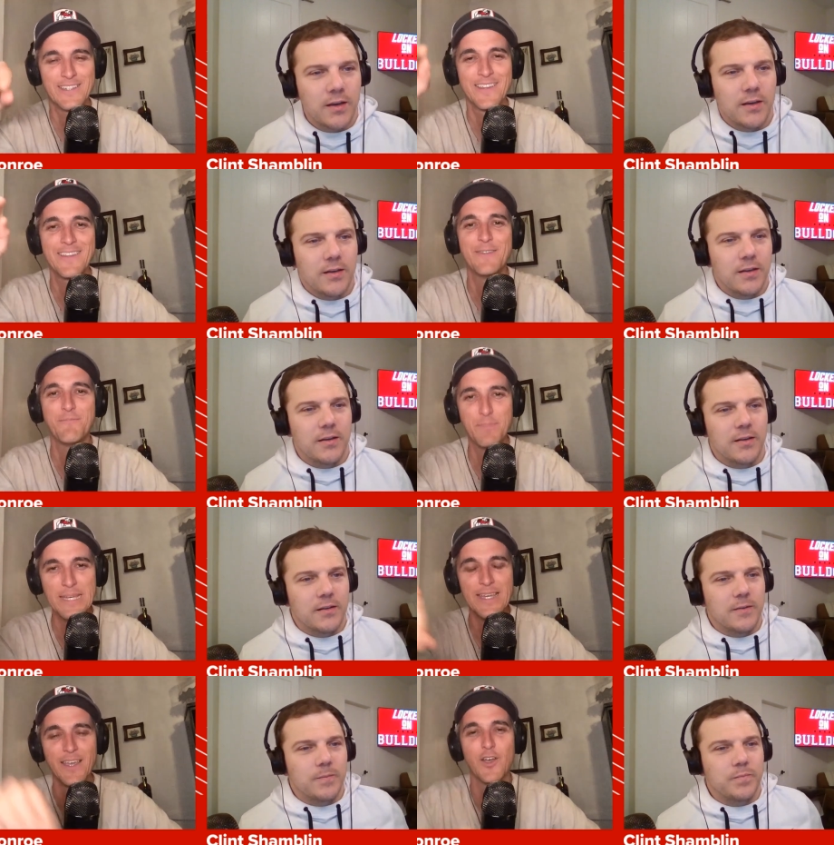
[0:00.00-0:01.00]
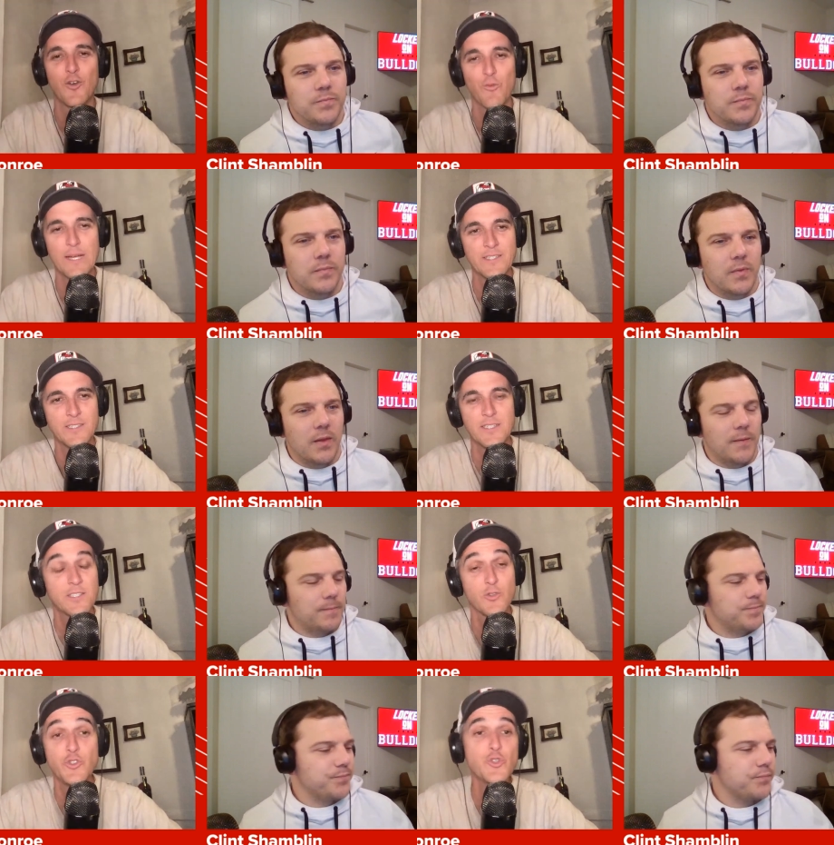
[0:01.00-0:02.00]
Speaker 1: than being arrested.
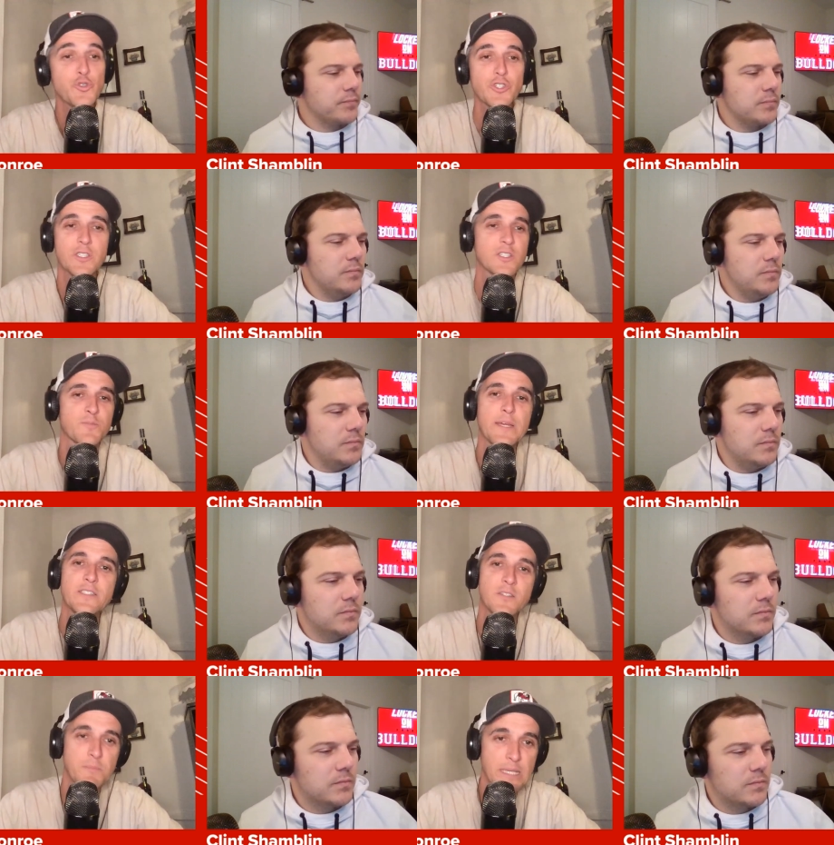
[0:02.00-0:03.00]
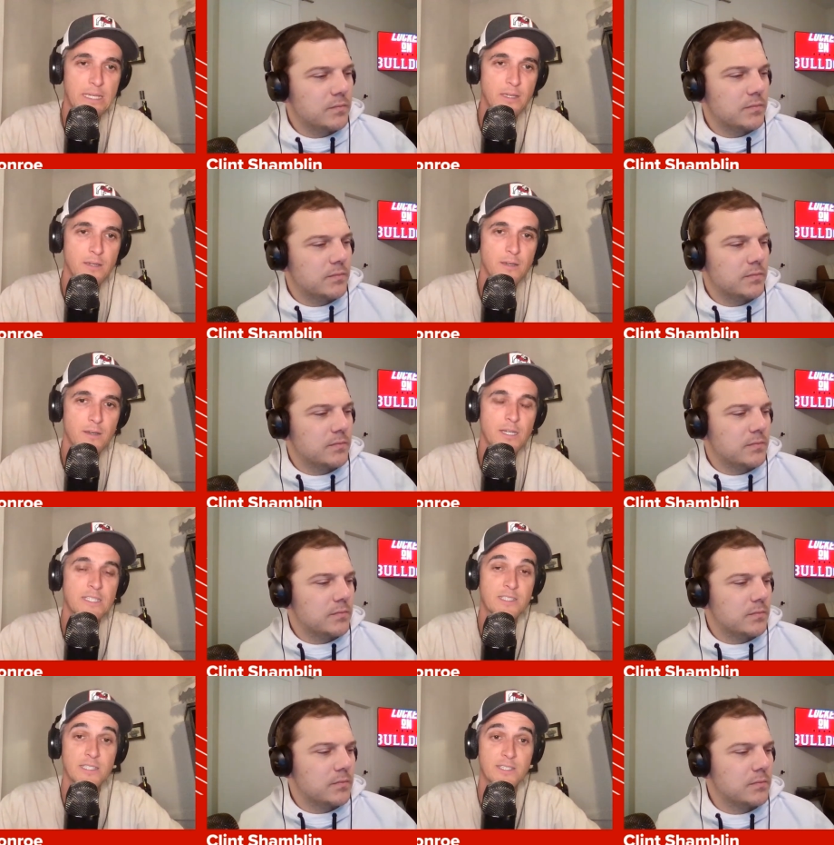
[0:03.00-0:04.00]
So you just explained to me,
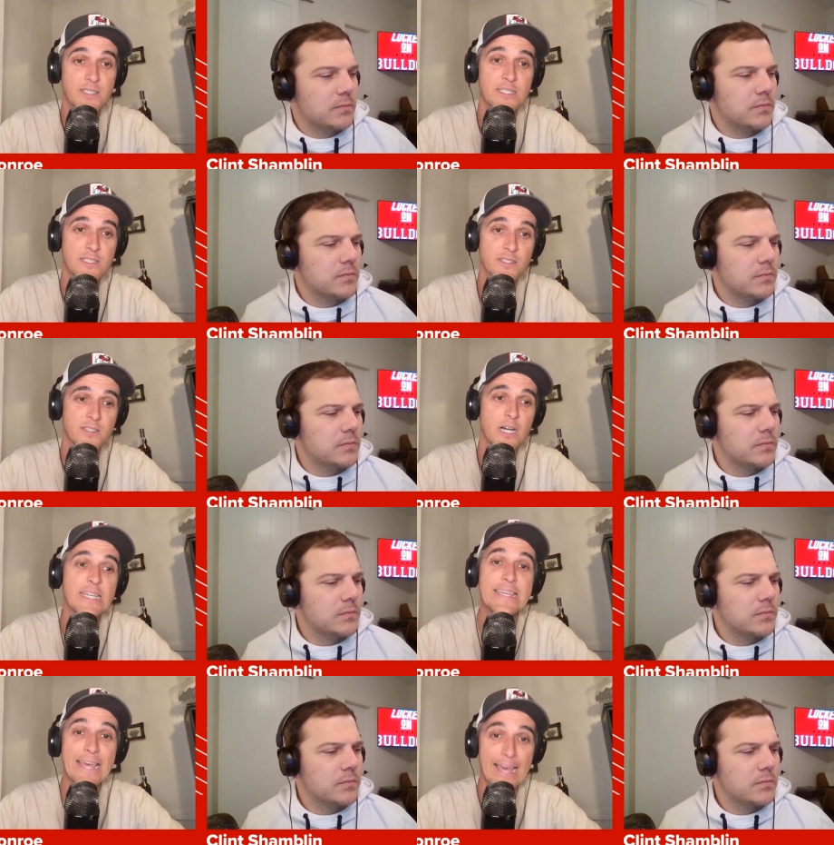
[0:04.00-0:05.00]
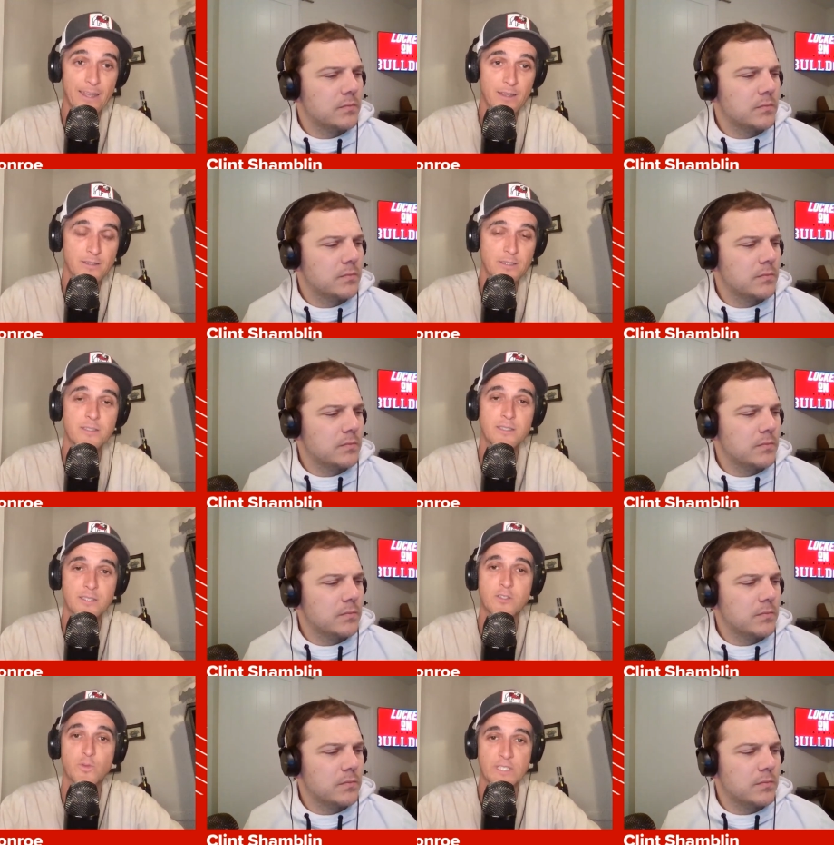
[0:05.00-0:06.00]
since this is again, since this
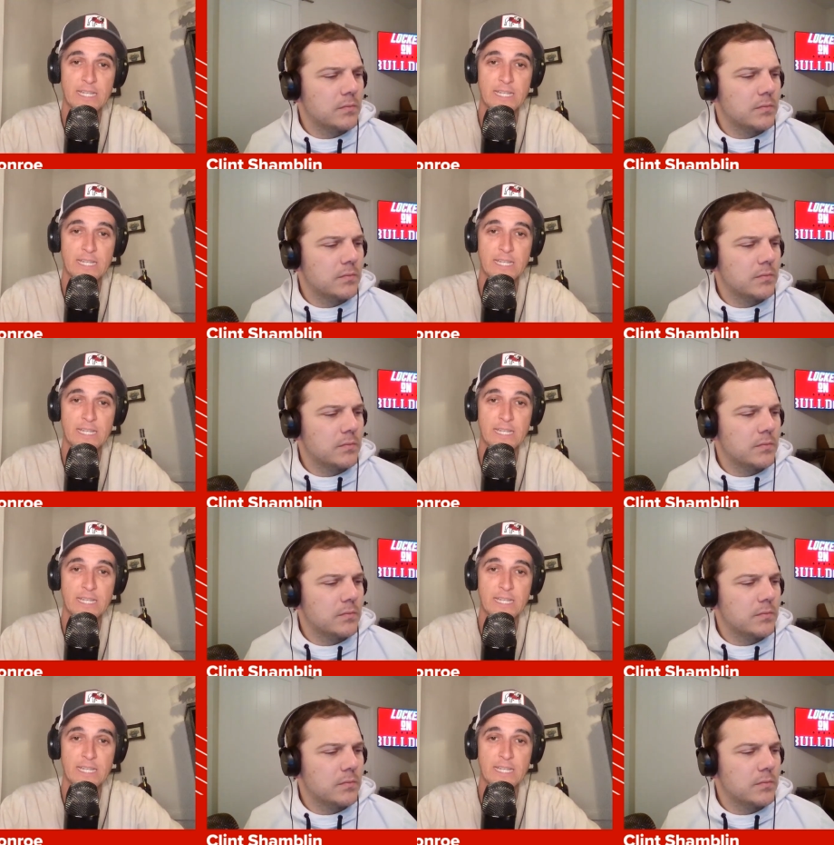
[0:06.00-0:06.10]
is what's